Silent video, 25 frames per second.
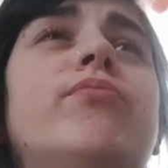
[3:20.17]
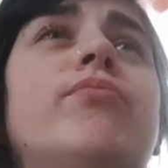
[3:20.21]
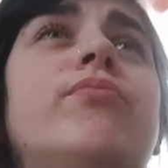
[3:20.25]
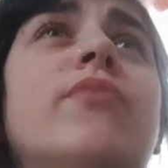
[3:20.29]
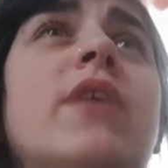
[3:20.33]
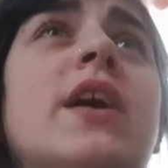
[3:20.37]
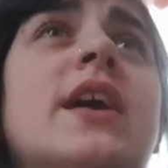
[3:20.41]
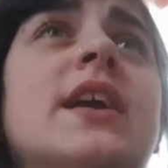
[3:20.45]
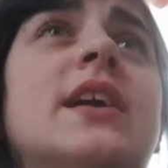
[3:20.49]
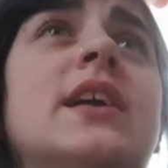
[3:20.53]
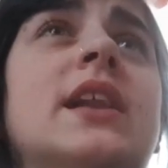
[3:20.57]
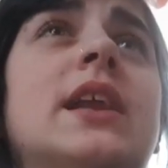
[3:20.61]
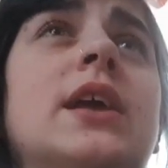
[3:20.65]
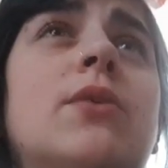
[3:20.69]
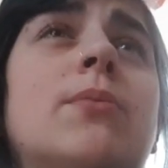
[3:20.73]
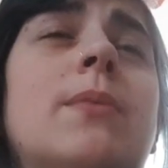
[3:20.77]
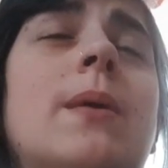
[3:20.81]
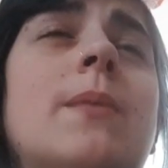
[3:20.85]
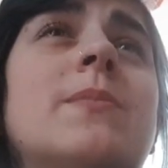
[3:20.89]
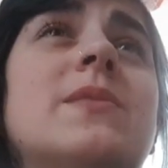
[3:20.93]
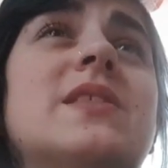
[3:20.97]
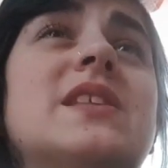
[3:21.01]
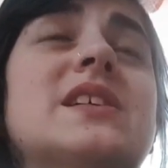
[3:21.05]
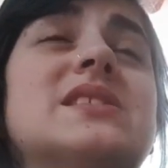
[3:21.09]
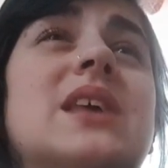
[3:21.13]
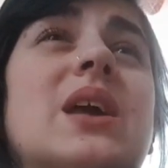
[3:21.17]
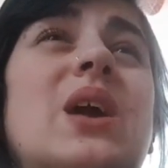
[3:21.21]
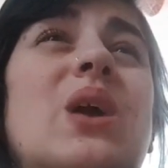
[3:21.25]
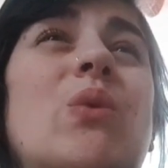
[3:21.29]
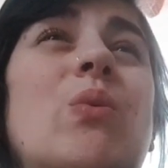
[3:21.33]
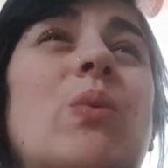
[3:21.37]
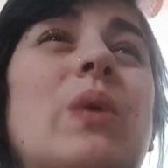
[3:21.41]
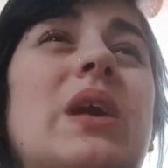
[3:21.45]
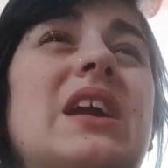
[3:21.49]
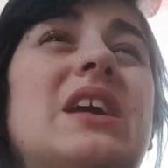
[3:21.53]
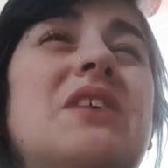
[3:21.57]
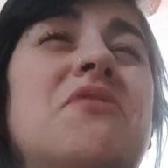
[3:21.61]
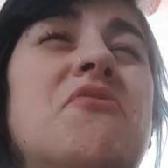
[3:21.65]
vaguely remember this,
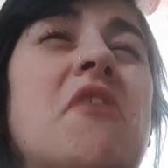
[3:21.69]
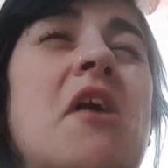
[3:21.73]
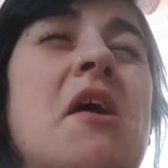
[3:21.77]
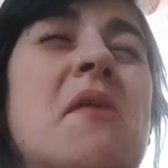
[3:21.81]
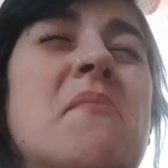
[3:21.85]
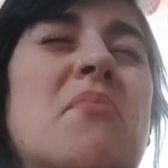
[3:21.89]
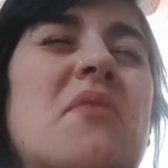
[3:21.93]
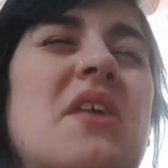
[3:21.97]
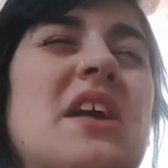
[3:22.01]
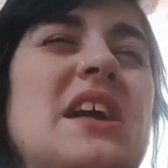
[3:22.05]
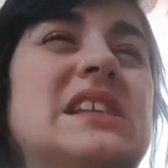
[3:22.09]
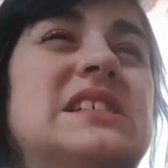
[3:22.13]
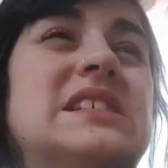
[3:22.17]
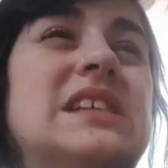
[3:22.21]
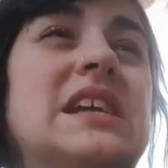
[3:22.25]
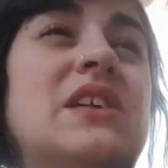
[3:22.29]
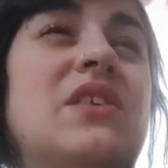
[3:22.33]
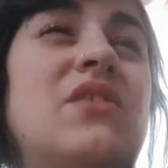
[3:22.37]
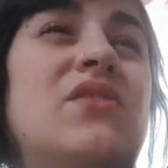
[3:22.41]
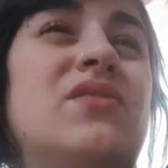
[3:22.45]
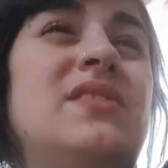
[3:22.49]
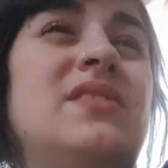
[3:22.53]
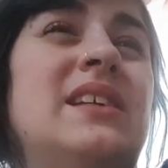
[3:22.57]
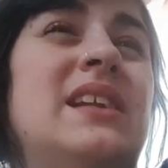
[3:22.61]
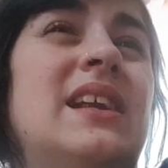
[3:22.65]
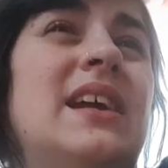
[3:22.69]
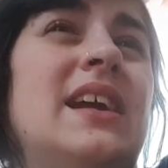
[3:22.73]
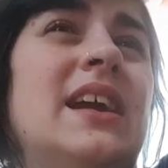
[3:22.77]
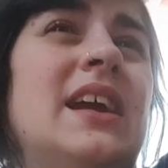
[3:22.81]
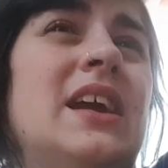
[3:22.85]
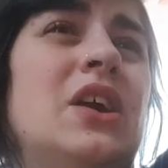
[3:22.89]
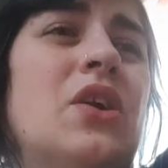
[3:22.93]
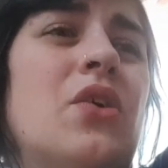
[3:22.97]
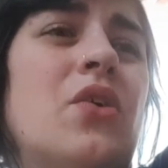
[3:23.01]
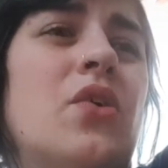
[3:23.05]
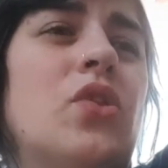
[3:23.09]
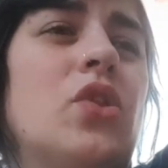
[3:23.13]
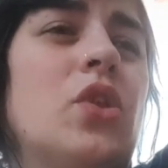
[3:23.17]
weird vibrating
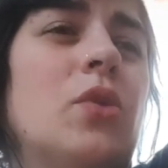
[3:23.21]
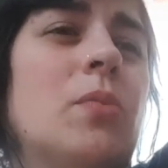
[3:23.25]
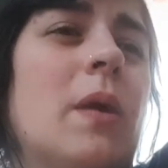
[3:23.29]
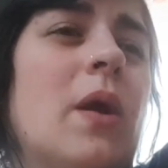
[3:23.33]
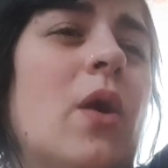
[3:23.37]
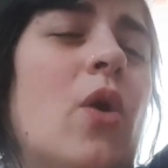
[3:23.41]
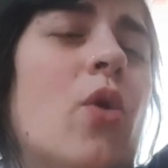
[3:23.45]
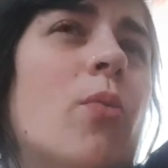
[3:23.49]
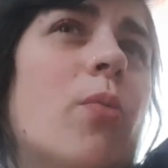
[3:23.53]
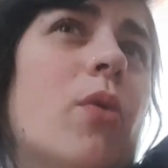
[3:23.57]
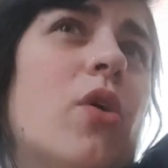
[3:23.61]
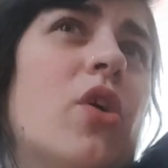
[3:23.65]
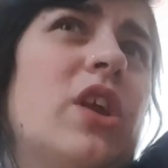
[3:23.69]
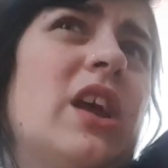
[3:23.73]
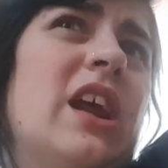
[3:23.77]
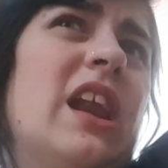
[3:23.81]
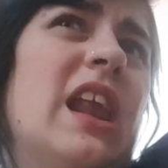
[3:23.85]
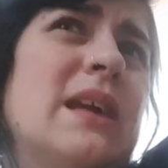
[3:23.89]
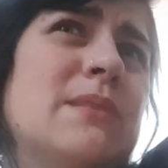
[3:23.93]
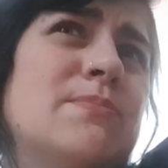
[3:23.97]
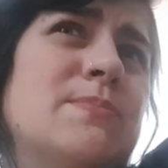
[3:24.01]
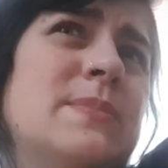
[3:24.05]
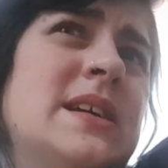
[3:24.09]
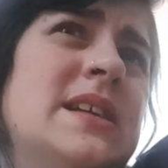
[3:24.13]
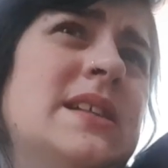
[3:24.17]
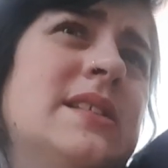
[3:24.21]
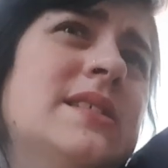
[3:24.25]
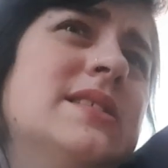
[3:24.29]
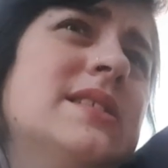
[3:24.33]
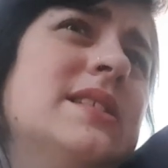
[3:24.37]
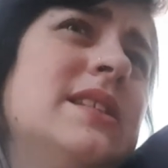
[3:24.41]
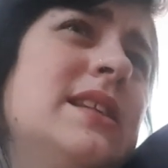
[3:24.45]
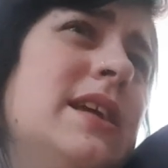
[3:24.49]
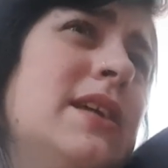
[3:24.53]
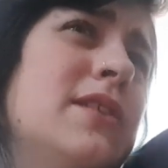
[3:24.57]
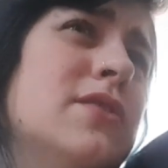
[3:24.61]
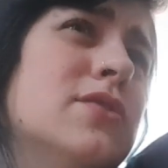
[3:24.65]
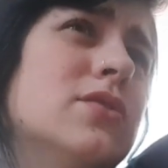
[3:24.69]
feeling going through my whole body, like pins
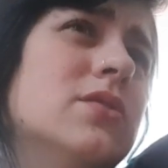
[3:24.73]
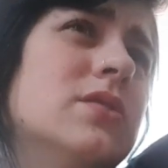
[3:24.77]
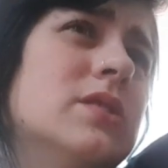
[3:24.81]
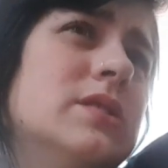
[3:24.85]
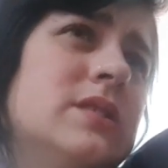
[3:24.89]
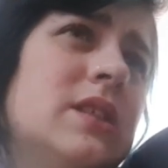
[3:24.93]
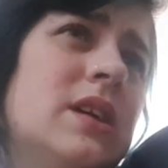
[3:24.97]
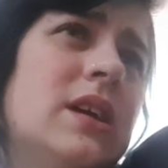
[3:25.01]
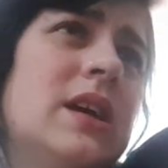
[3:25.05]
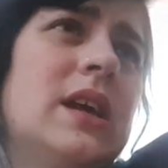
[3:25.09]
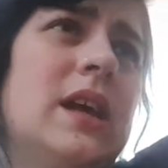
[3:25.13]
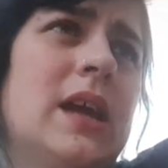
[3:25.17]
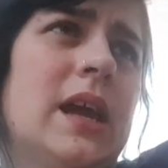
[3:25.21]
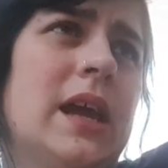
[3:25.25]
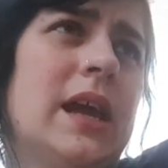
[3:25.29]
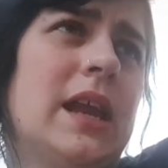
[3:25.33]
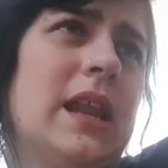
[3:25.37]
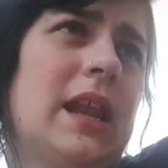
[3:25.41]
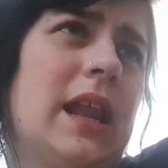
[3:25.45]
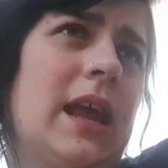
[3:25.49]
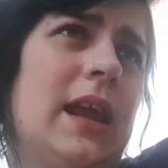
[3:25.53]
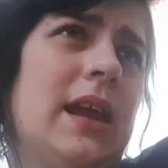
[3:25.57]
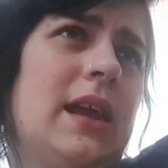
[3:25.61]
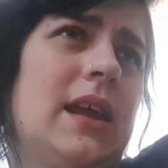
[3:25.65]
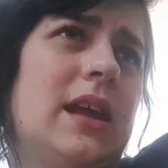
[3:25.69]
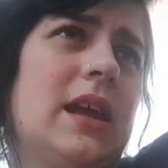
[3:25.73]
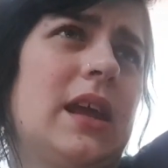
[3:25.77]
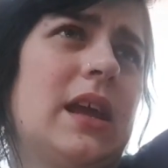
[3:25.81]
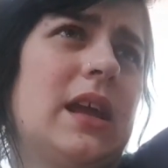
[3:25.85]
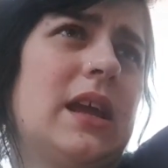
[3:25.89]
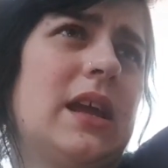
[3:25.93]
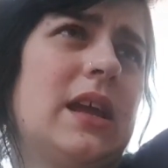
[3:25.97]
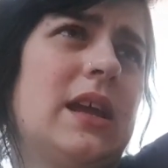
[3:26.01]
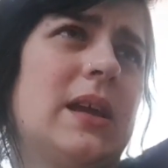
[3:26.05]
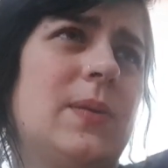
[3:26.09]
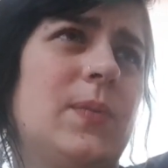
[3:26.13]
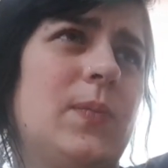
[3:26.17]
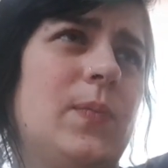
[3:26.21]
and needles. It
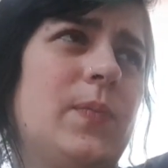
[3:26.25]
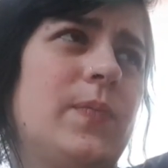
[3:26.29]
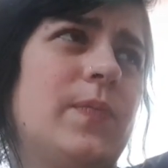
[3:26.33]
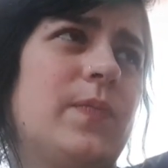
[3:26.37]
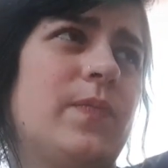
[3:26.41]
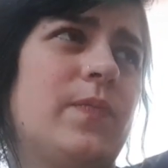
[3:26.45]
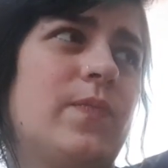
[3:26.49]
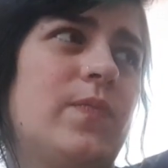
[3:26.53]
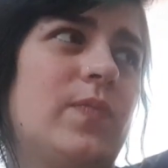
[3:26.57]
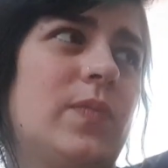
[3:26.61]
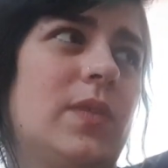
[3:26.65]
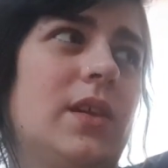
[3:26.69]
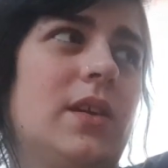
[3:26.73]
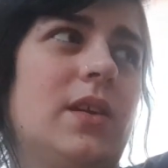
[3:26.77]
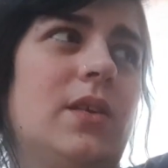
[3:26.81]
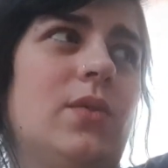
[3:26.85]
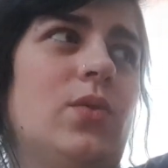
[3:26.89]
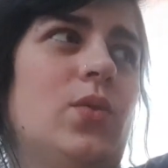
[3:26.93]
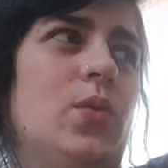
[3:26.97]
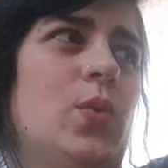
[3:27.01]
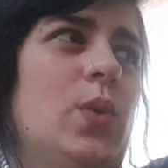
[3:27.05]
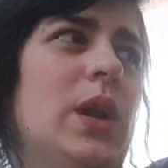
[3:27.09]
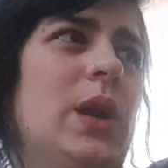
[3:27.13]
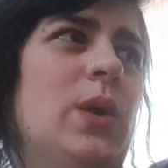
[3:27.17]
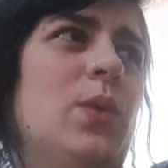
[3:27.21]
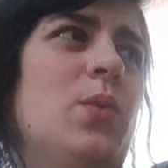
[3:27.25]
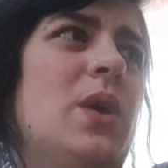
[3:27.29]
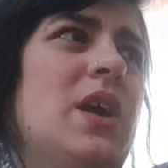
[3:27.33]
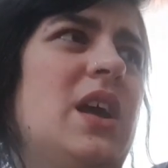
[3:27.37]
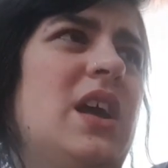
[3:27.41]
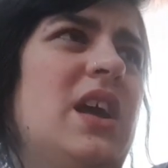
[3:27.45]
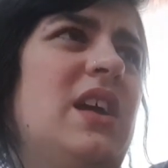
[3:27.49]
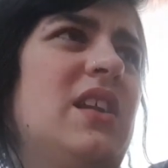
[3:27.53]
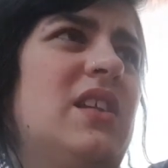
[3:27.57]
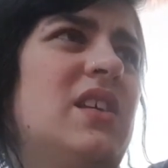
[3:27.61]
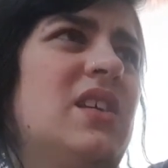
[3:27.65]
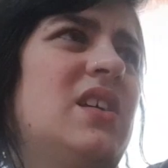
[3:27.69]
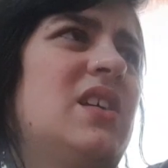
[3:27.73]
was really
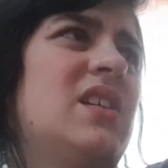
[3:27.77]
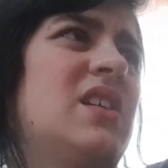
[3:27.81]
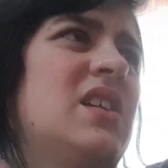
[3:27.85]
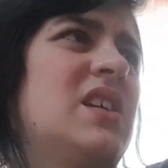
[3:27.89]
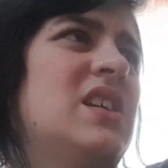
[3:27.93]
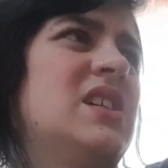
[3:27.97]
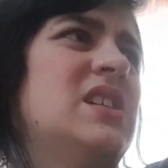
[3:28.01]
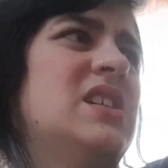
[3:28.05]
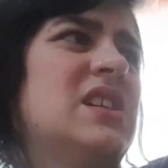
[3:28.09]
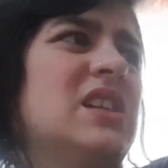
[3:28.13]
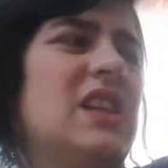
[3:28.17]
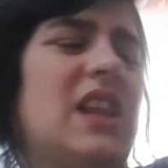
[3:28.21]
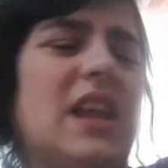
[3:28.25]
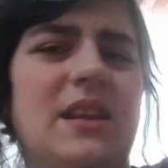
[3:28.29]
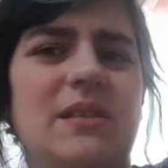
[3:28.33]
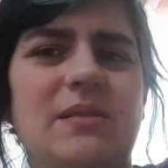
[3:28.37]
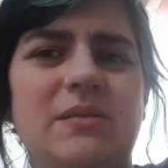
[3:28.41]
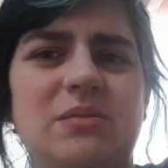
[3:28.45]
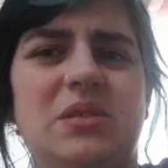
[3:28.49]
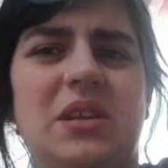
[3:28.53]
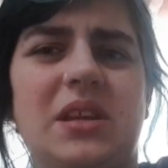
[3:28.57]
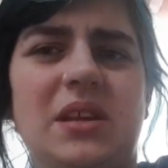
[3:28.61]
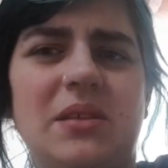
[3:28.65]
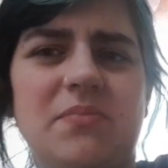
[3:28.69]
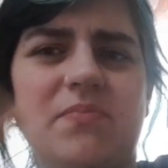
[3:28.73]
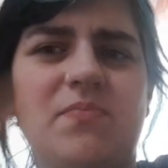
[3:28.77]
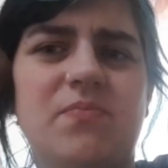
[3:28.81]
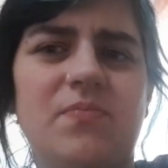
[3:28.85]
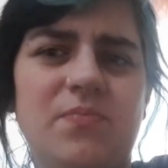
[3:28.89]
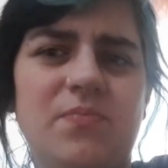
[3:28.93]
weird. It was it